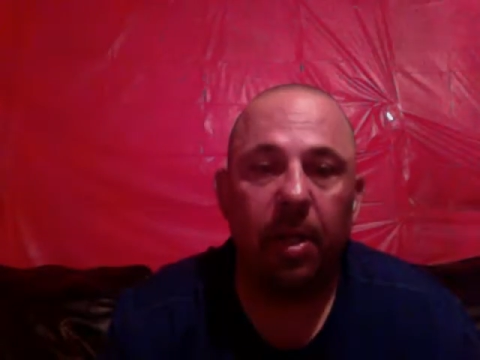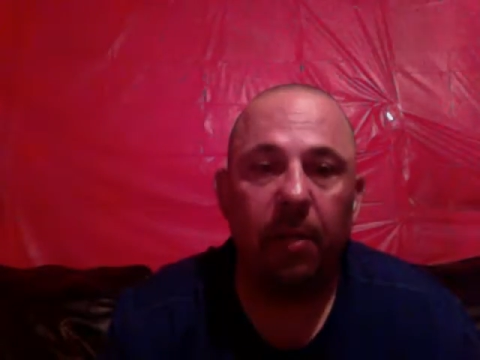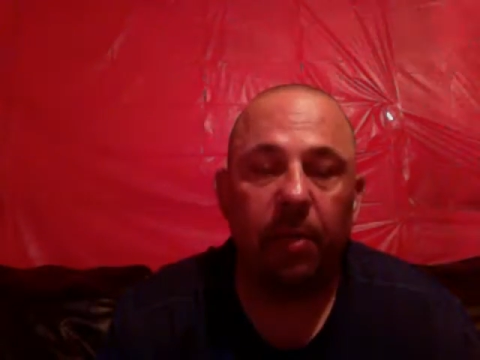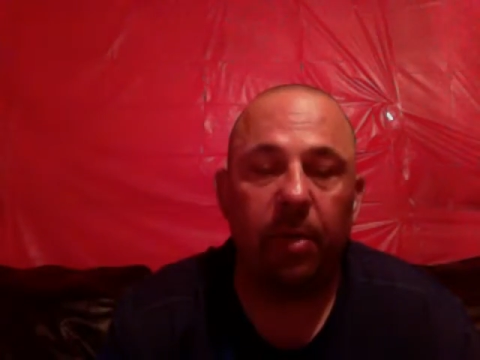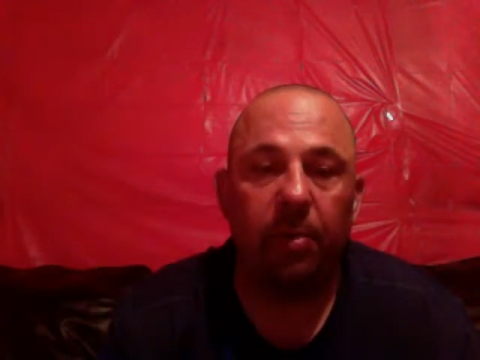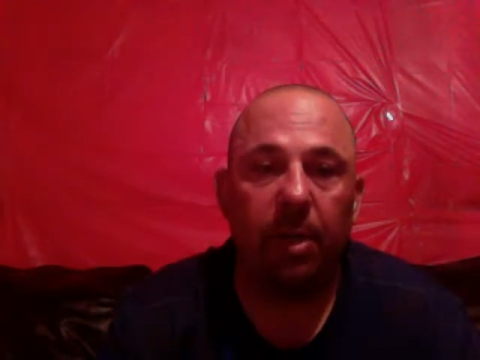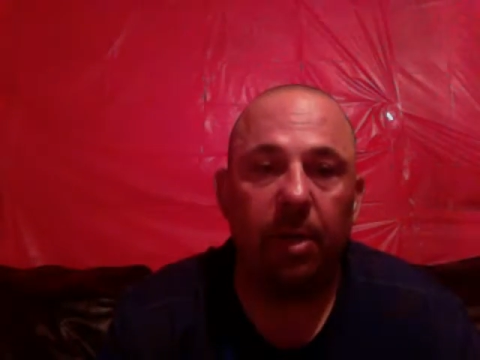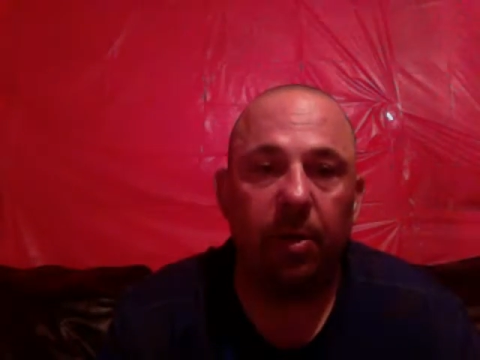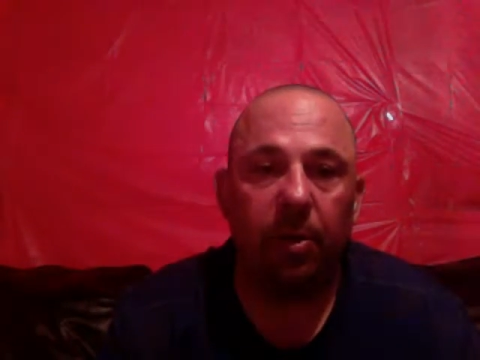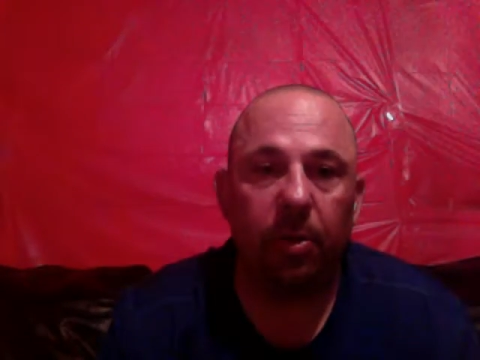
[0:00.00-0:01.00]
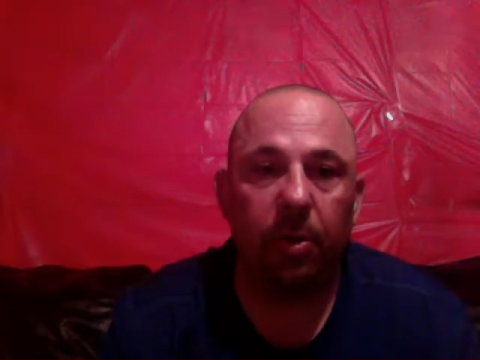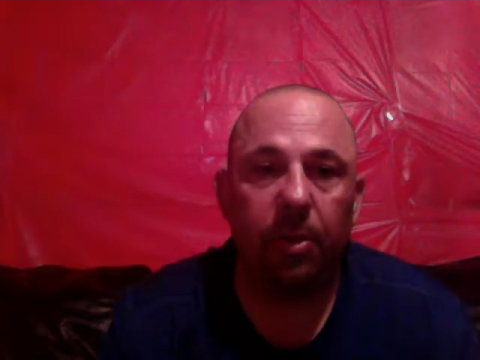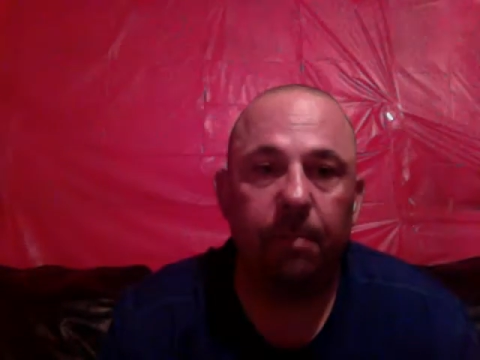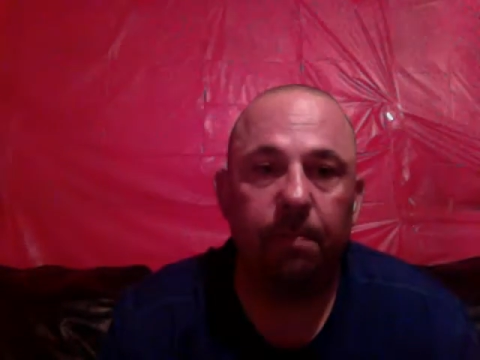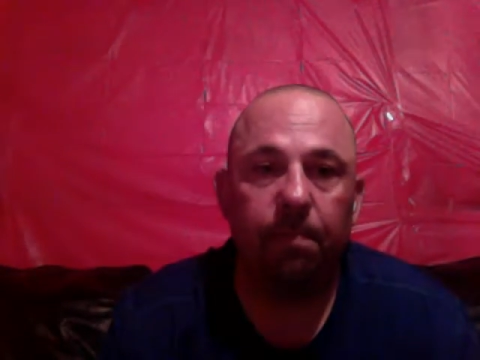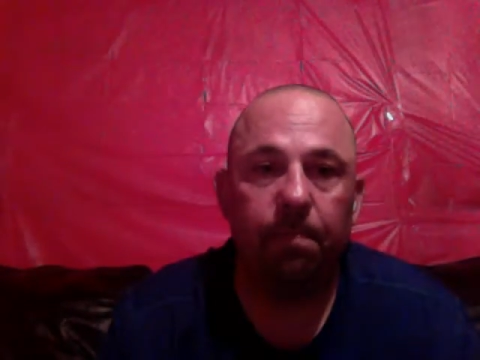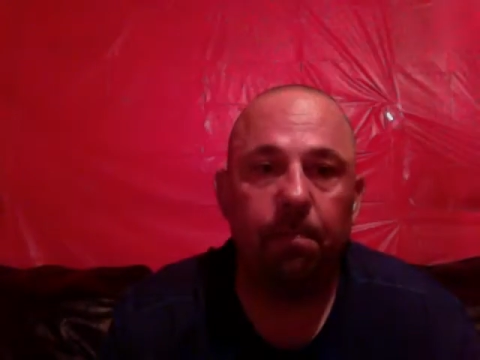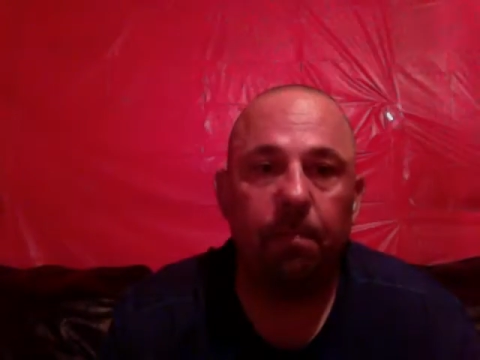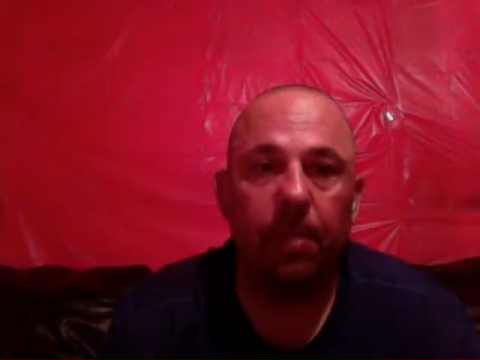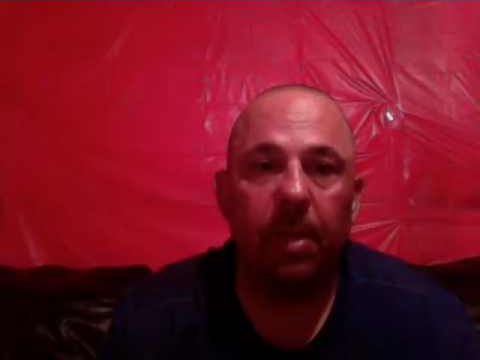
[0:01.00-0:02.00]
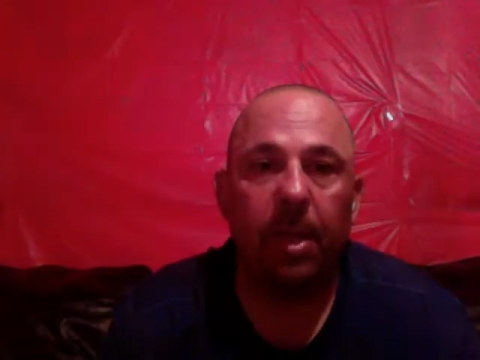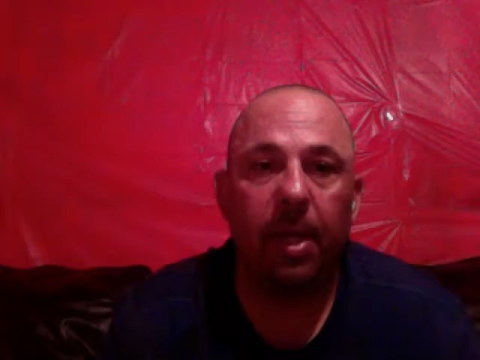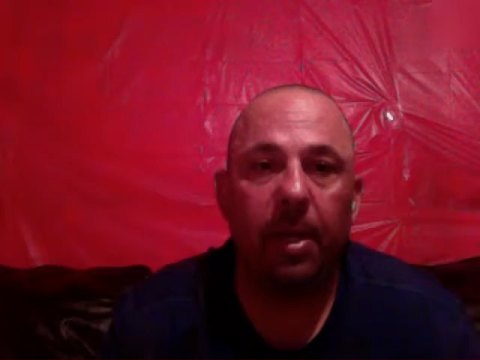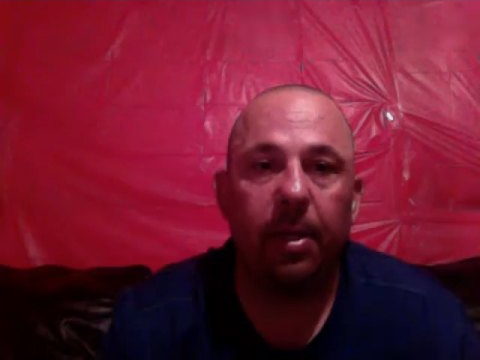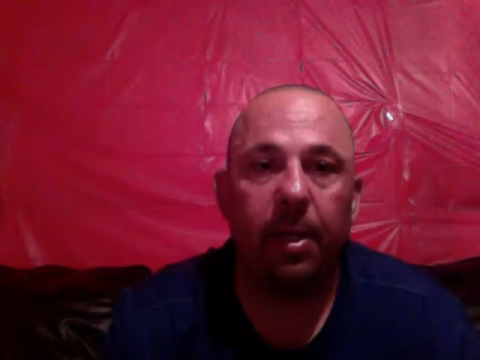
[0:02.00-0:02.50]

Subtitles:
If you end up getting a good lawyer, then